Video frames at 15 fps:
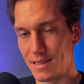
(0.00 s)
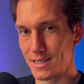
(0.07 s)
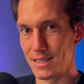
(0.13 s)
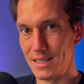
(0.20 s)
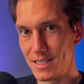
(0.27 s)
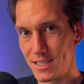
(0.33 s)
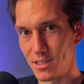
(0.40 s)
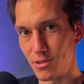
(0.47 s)

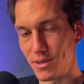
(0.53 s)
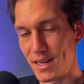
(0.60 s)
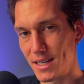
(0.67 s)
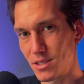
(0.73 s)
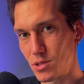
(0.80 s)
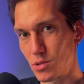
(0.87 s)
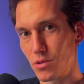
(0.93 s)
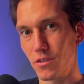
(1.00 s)
Let's listen to
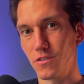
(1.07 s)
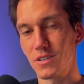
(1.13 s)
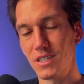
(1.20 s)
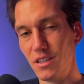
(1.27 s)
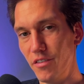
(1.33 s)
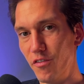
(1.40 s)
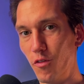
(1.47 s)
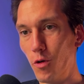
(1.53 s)
that to sort of
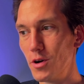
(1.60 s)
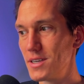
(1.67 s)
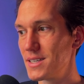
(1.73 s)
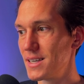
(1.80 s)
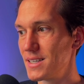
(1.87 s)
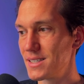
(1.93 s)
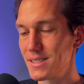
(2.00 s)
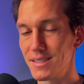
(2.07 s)
see the
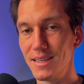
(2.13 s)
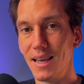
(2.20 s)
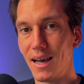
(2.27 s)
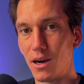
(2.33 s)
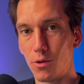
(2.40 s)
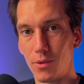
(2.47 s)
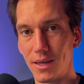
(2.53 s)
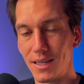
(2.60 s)
voice and see
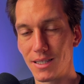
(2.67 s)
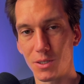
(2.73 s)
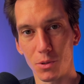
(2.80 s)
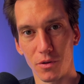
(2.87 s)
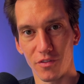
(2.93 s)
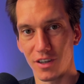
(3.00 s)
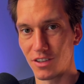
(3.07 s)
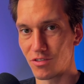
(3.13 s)
how it
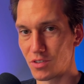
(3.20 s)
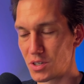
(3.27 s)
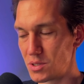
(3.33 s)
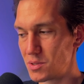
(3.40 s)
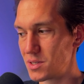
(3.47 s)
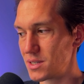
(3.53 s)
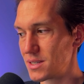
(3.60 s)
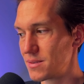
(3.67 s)
sort of
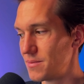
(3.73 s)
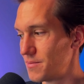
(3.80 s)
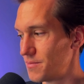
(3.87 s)
introduces.